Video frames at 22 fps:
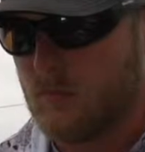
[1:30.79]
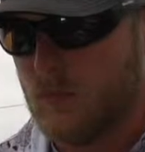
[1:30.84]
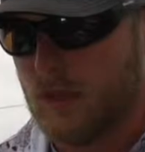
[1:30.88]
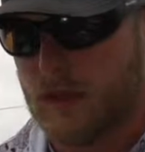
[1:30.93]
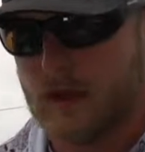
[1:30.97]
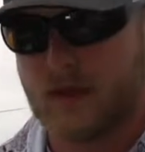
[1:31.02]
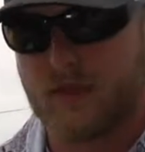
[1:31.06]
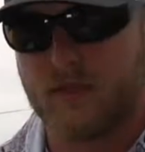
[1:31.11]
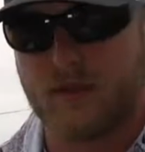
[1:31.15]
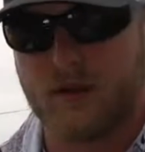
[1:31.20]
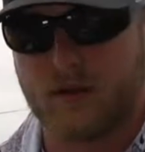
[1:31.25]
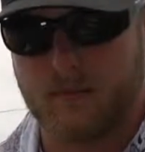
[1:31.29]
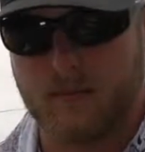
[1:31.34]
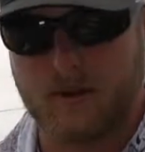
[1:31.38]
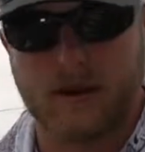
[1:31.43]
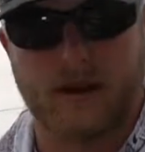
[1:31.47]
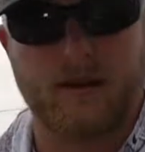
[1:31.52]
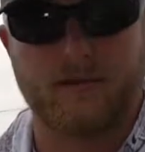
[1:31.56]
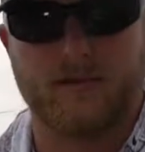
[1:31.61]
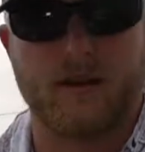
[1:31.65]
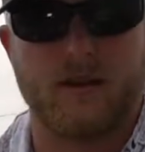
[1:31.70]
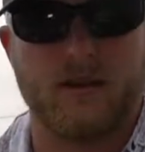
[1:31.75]
And I thought,
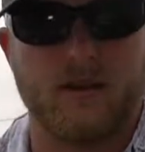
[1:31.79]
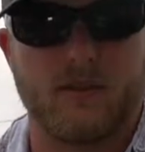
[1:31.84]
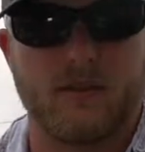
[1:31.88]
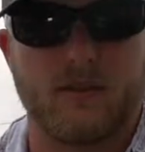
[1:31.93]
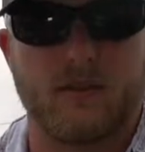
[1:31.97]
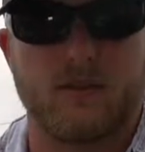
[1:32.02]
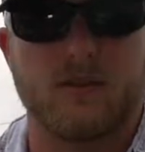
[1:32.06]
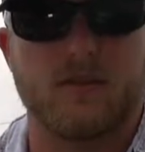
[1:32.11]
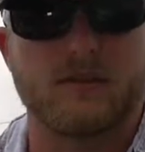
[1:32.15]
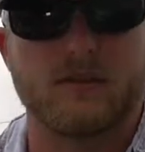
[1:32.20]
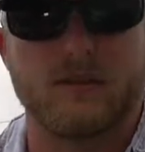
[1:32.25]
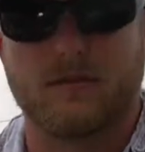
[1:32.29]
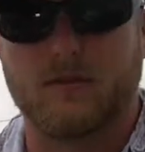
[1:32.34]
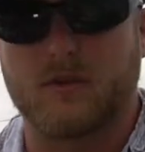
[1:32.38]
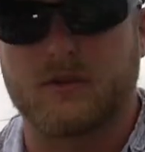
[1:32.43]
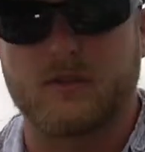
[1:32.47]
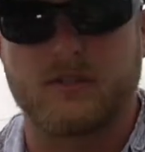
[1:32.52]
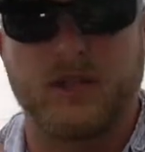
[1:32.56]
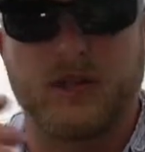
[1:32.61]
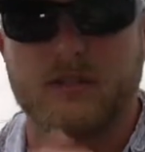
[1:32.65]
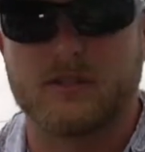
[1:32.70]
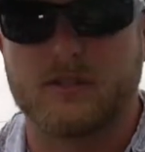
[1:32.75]
man, I've got nothing to lose. I'm
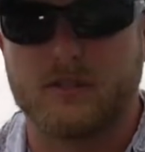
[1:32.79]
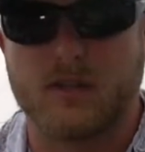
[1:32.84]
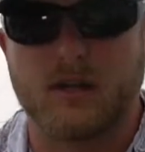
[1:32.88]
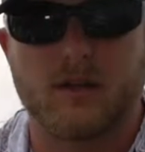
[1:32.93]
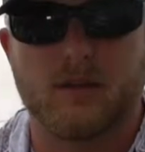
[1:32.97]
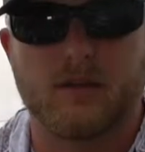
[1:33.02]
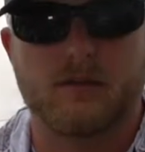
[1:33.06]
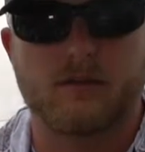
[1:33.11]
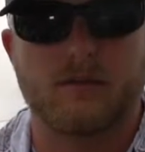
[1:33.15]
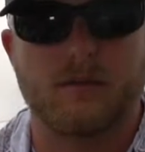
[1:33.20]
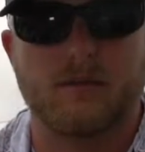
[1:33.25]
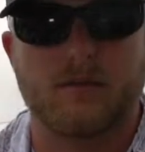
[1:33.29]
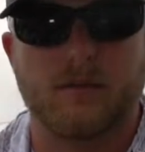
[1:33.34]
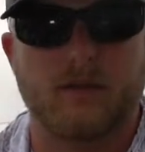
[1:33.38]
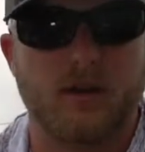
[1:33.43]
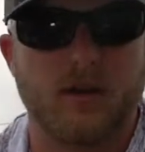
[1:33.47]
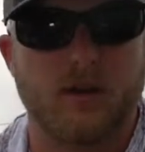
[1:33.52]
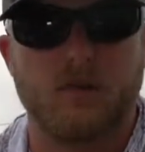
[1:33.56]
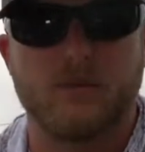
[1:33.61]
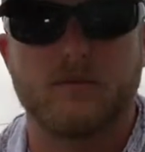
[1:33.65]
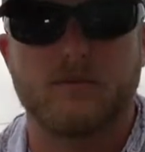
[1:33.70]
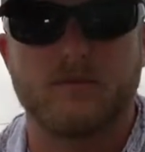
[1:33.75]
going to change colors. I'm going
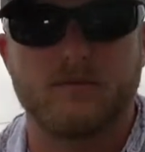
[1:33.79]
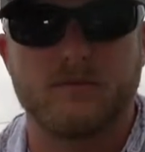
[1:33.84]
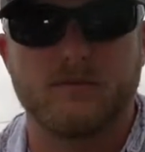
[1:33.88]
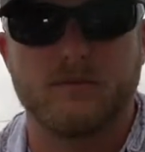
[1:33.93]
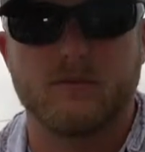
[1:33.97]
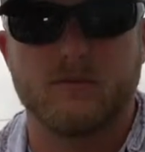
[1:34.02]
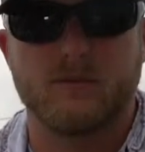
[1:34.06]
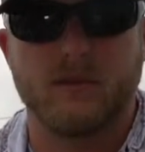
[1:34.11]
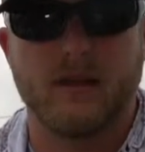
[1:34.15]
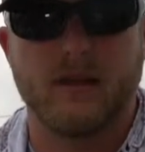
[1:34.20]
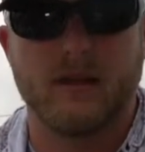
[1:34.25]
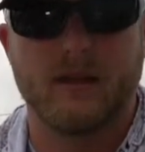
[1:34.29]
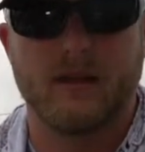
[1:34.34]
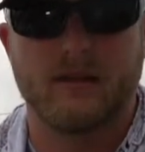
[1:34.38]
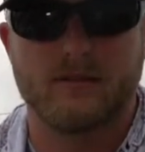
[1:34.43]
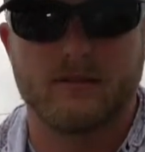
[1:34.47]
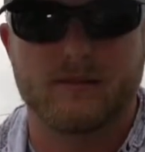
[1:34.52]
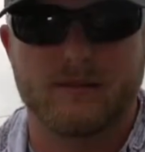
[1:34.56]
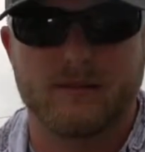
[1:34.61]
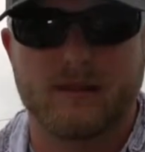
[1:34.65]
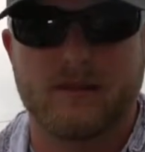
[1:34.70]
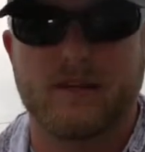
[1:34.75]
to go
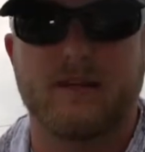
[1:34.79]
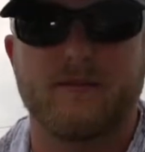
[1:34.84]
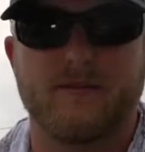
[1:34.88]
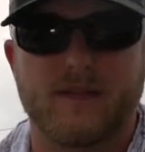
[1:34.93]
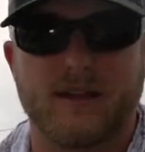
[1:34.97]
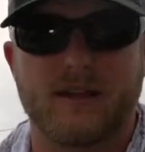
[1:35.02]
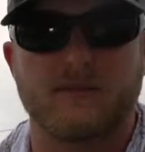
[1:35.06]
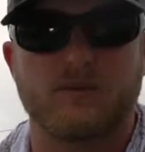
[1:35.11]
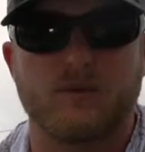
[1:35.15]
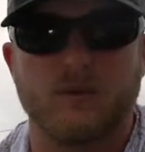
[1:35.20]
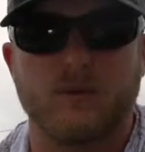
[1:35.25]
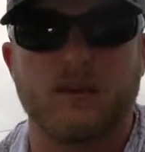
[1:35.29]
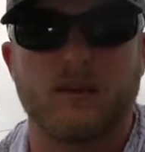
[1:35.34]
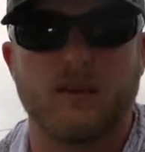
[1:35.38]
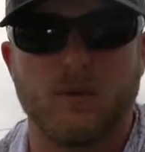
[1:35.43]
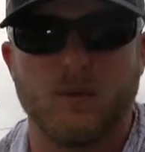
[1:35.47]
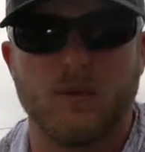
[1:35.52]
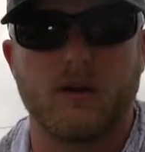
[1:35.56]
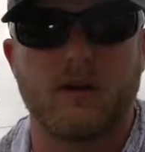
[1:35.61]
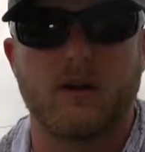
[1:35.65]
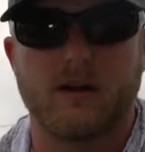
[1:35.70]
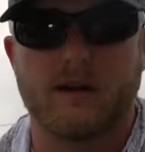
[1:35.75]
and see if that's what
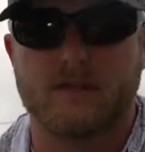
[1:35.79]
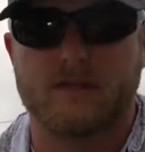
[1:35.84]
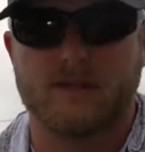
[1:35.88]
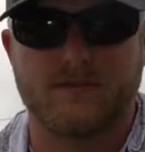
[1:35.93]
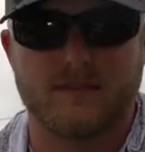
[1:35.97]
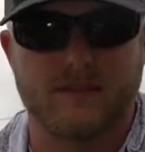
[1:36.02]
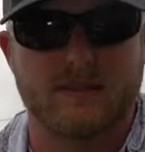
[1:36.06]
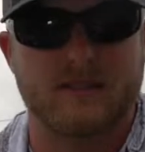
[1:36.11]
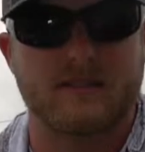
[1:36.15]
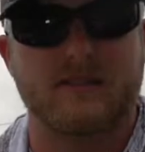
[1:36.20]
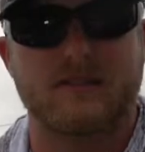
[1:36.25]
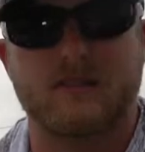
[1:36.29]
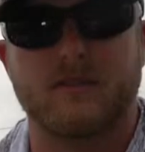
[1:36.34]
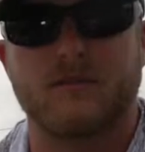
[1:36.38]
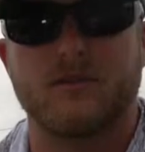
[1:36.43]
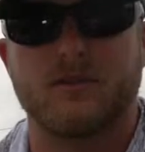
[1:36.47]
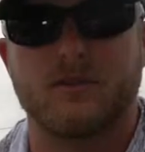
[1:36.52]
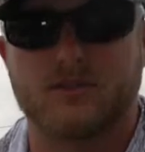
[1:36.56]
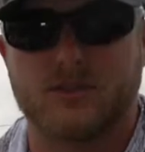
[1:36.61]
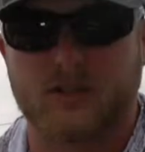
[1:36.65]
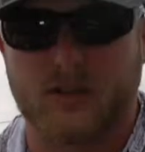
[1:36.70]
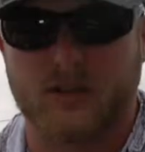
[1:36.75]
it is, if it's as
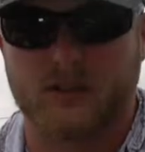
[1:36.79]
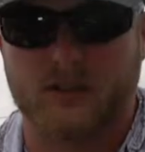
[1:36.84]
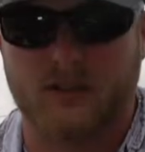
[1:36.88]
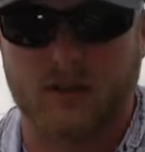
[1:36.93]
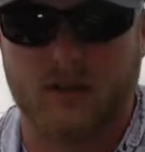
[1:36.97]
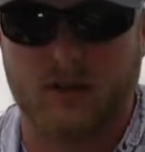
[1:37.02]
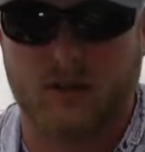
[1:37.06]
simple as changing a